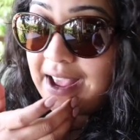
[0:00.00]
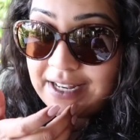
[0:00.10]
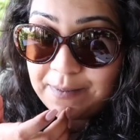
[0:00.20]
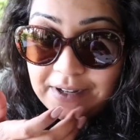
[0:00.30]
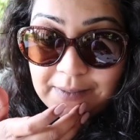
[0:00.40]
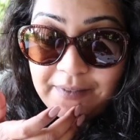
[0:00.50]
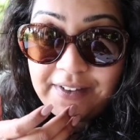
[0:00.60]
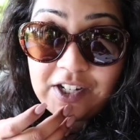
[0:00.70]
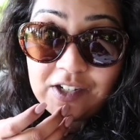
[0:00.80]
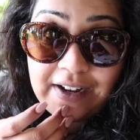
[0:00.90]
and possibly
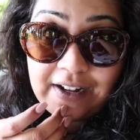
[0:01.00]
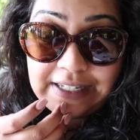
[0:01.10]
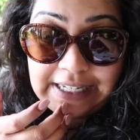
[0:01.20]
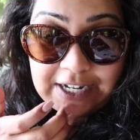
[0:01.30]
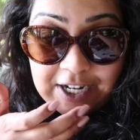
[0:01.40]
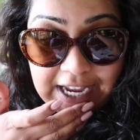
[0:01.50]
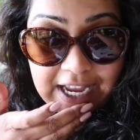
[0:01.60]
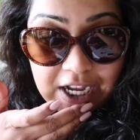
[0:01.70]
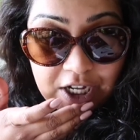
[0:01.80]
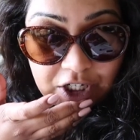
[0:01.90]
venture out tonight
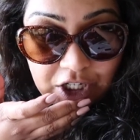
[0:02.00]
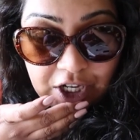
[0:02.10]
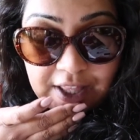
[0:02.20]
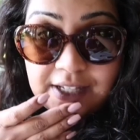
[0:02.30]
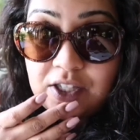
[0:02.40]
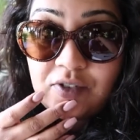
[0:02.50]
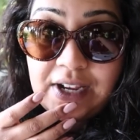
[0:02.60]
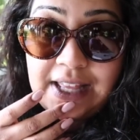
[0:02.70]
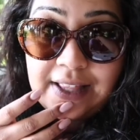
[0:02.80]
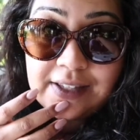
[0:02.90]
to this
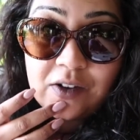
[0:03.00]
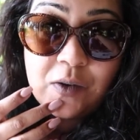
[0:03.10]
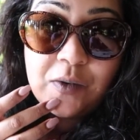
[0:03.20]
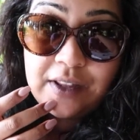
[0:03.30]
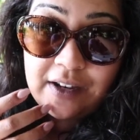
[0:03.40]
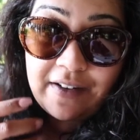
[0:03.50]
street that's got all the